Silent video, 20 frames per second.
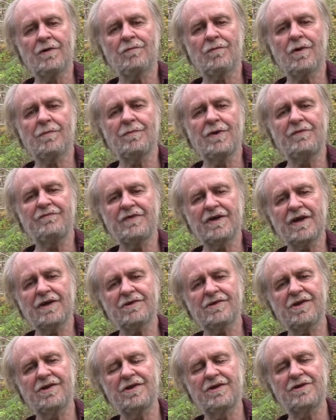We're moving
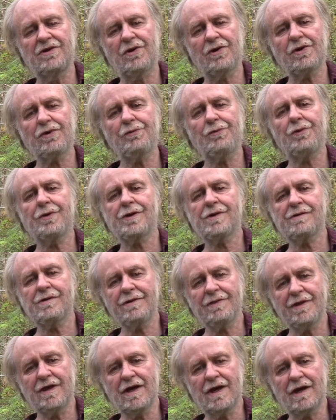into the dark quarter
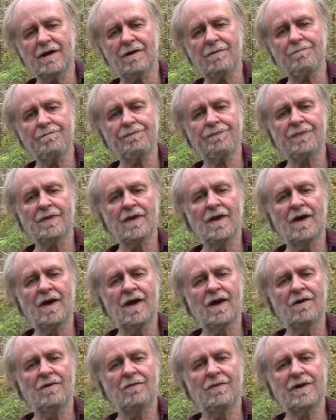of the year,
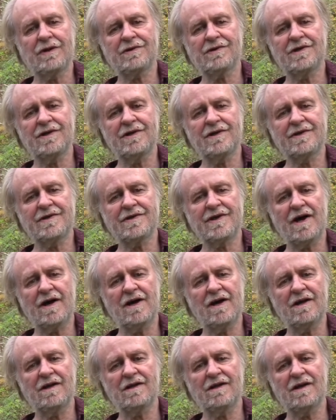which is
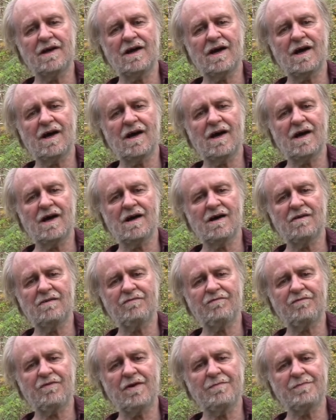
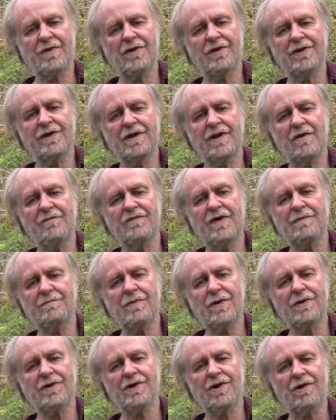from early
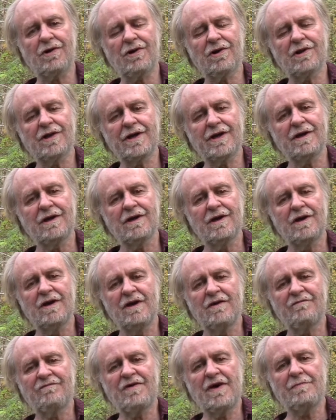November to early
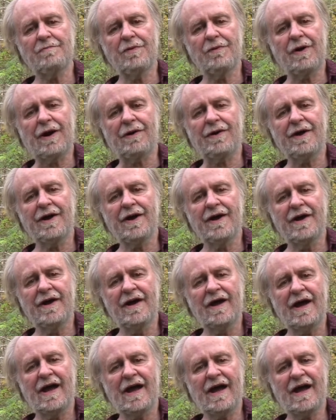February.
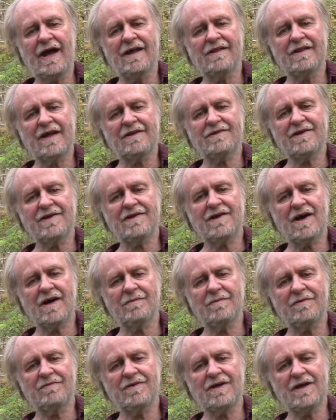And that's a
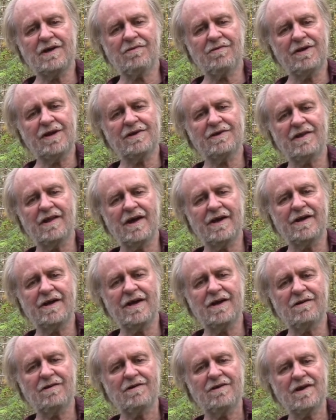time of decreased light
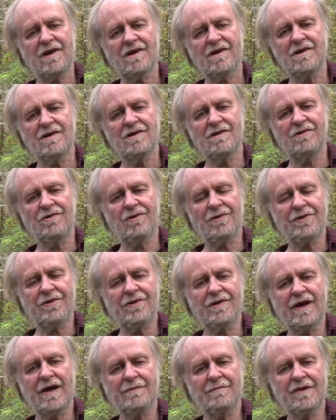here in the
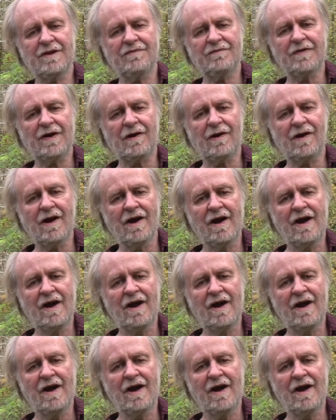northern hemisphere.